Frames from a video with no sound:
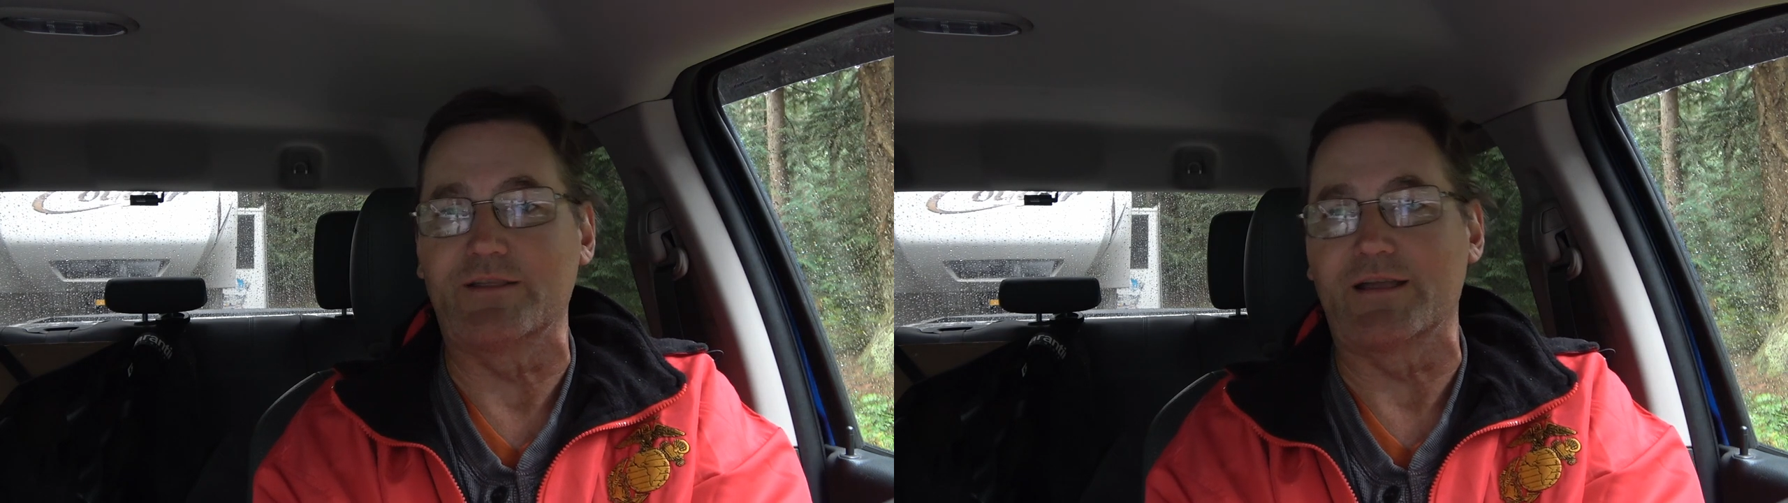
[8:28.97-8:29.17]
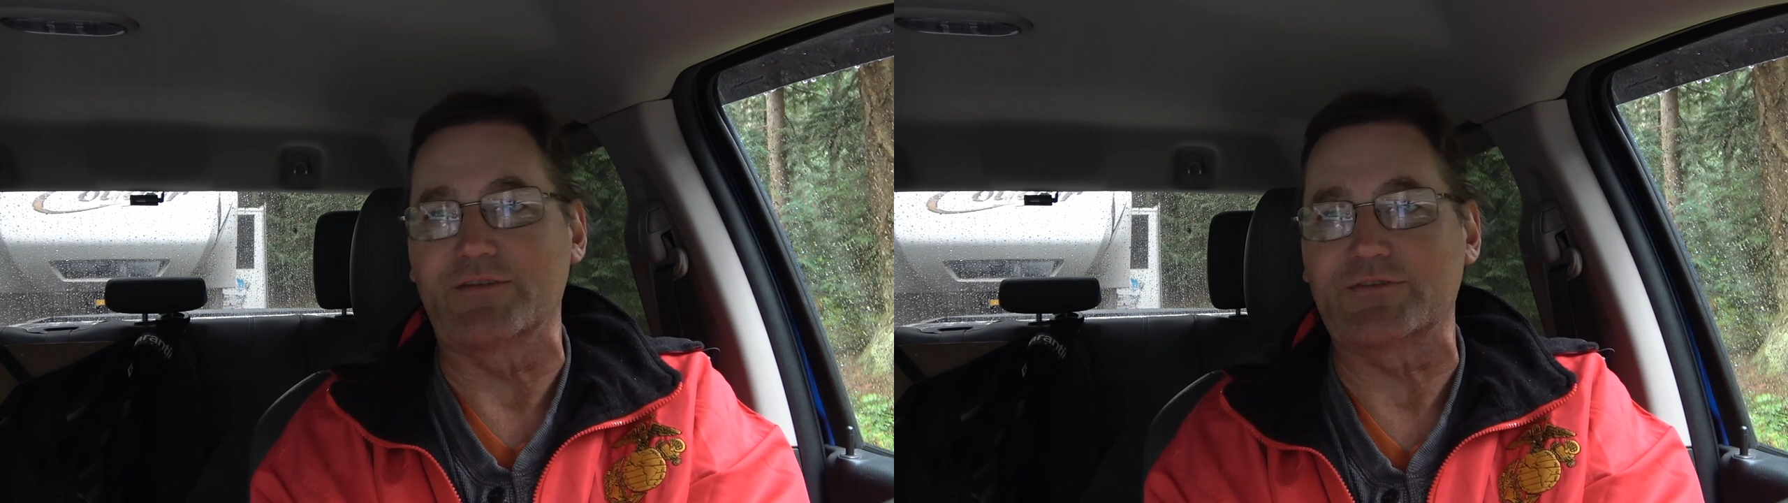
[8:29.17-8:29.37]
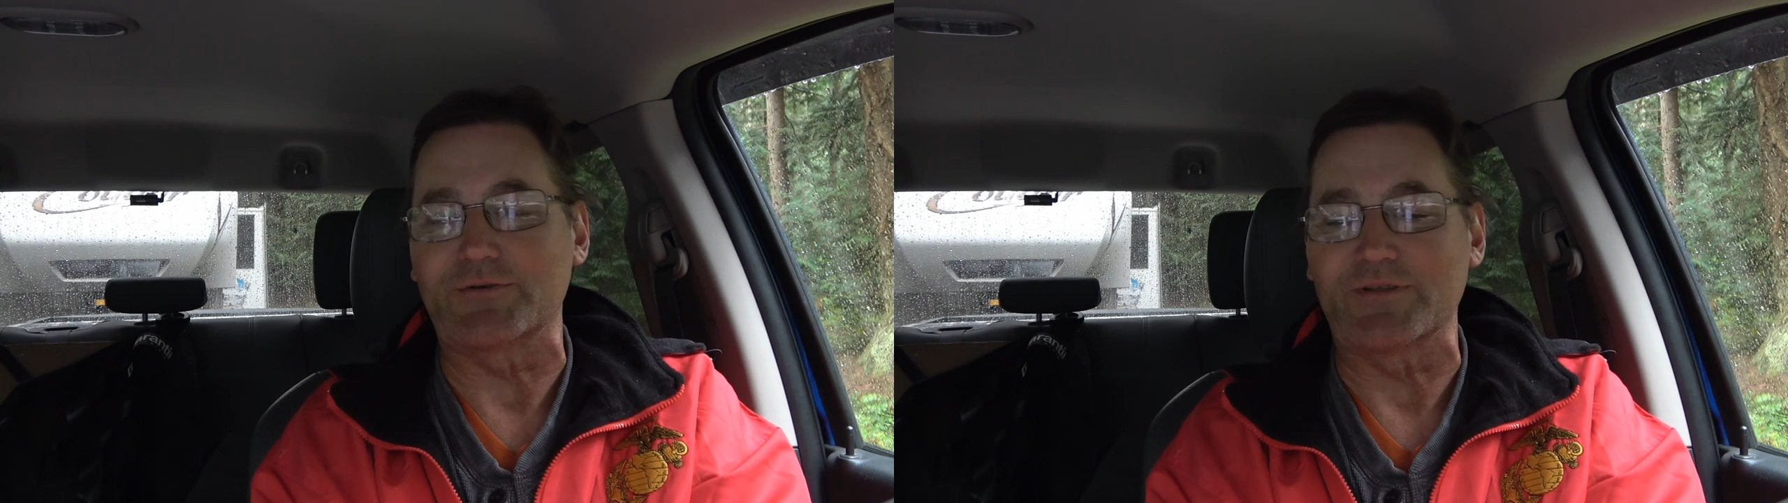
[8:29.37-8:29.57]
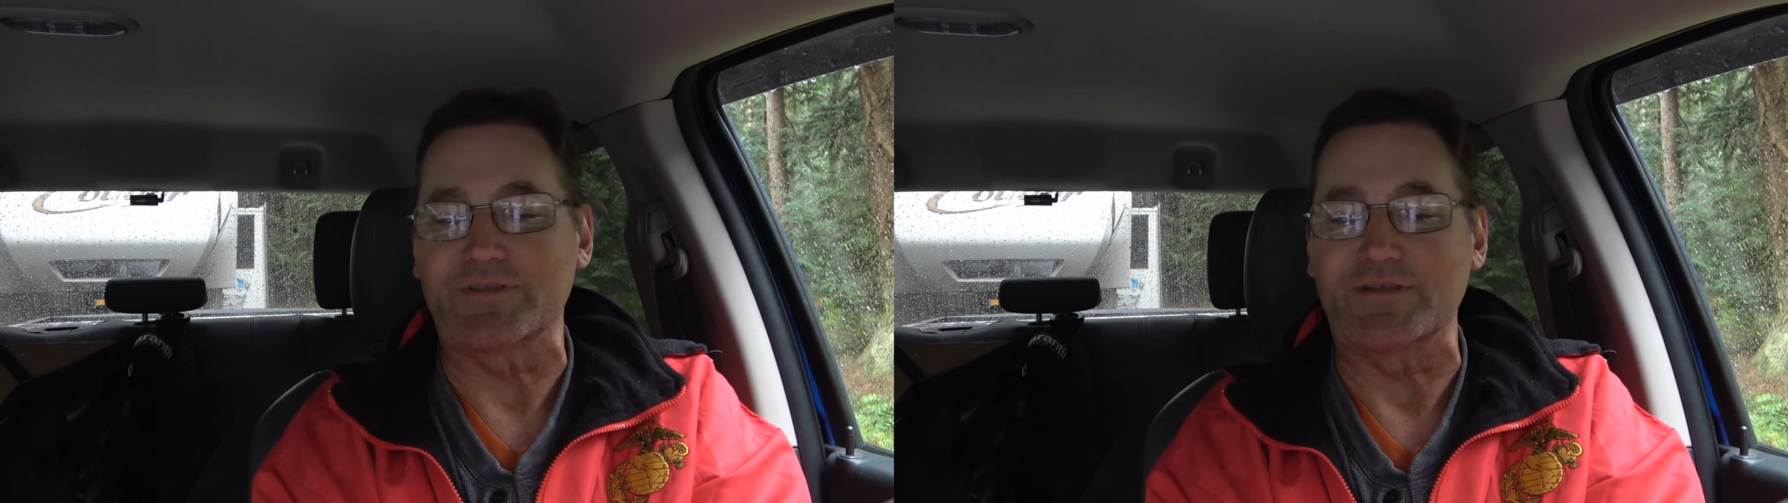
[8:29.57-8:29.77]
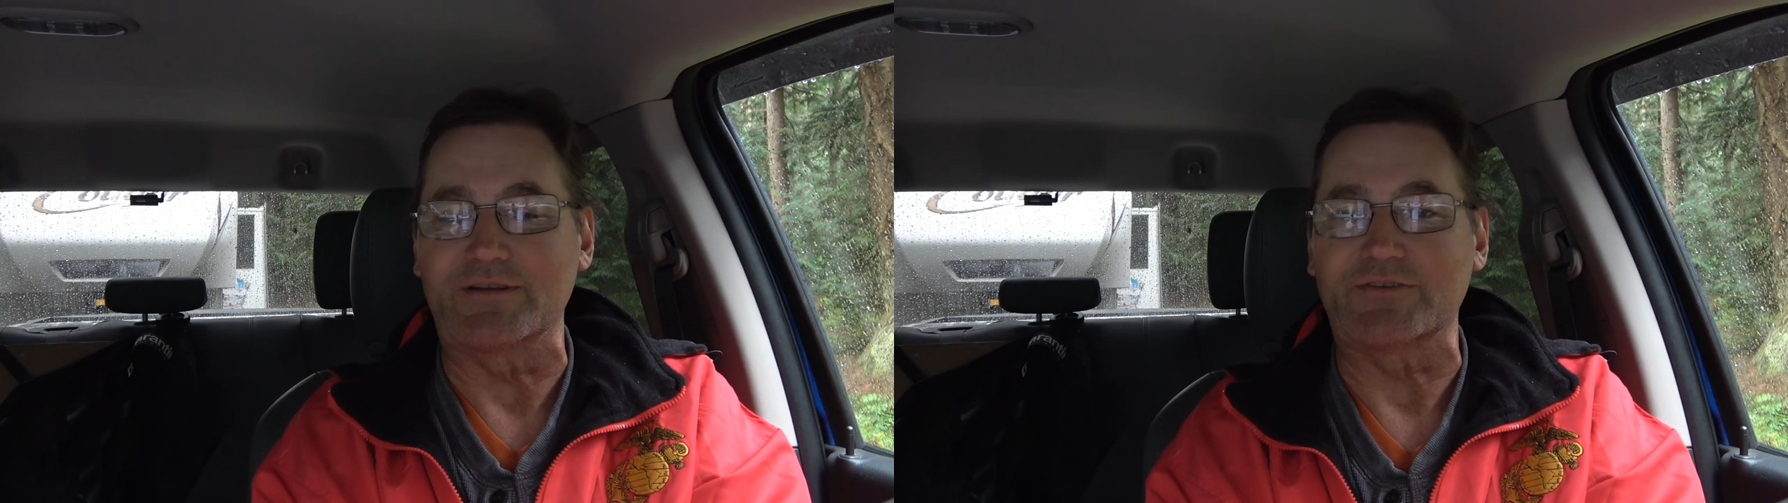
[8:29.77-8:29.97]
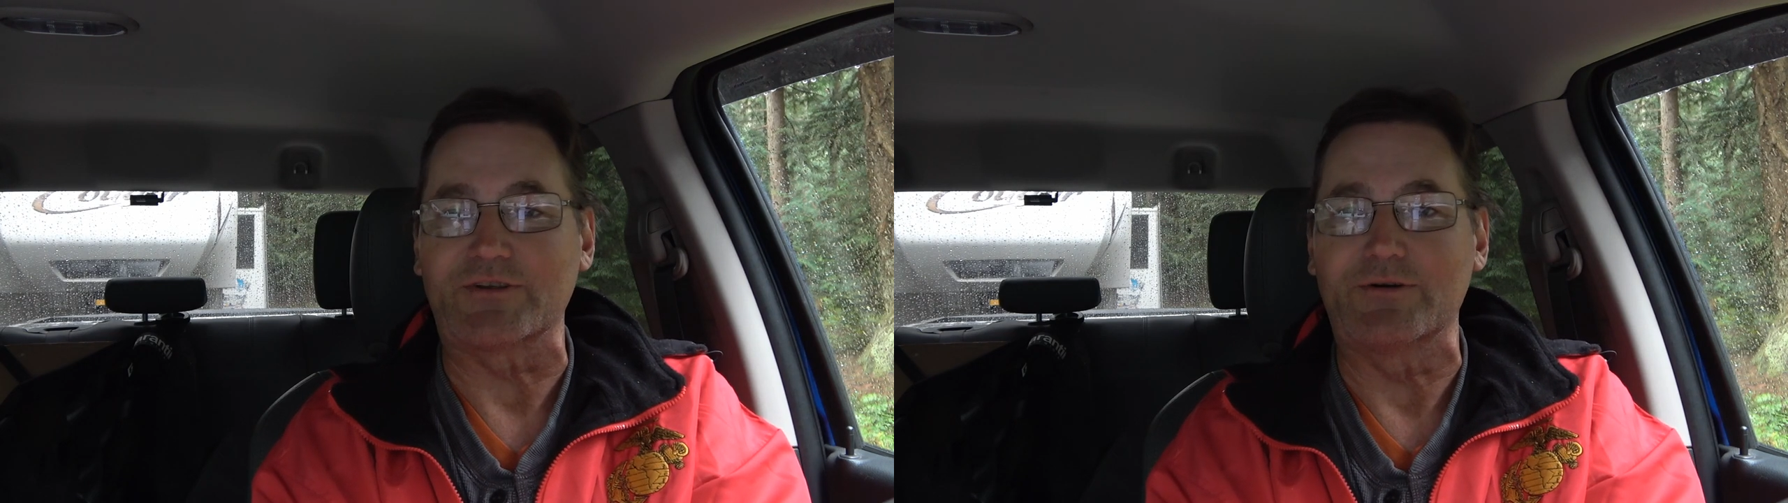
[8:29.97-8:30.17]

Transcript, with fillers: you, that sort of thing.